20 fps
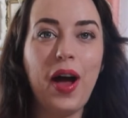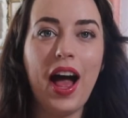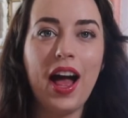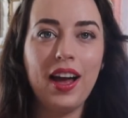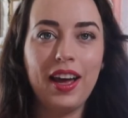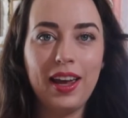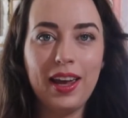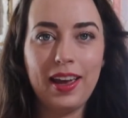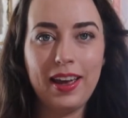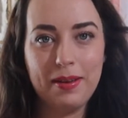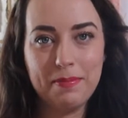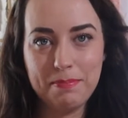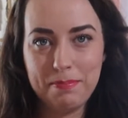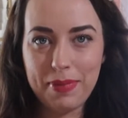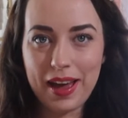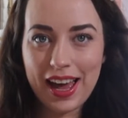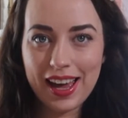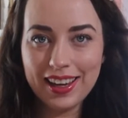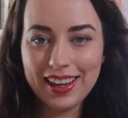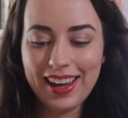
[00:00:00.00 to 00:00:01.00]
I am
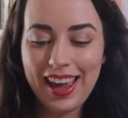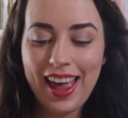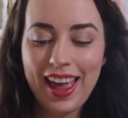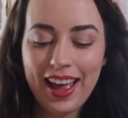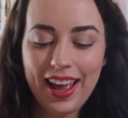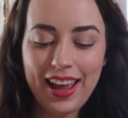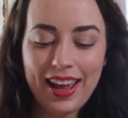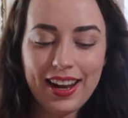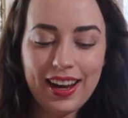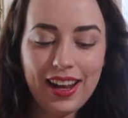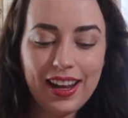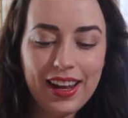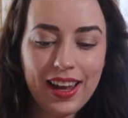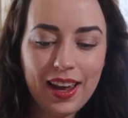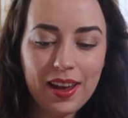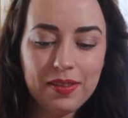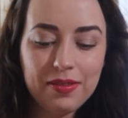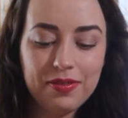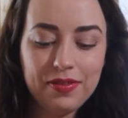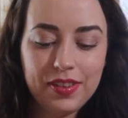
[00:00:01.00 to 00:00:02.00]
back and I
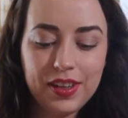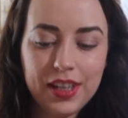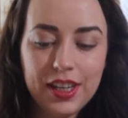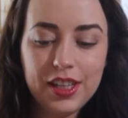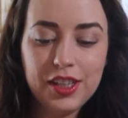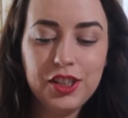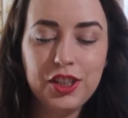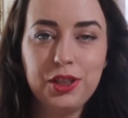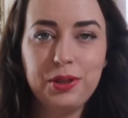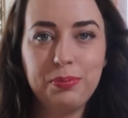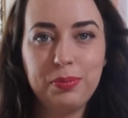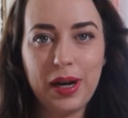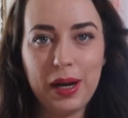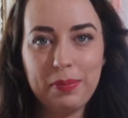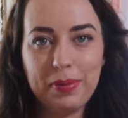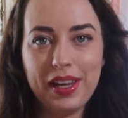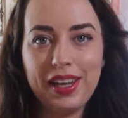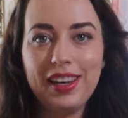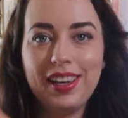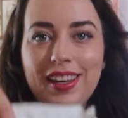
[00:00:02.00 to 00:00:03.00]
have finished
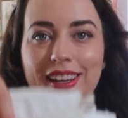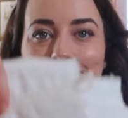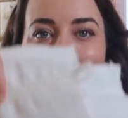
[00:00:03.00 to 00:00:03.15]
prepping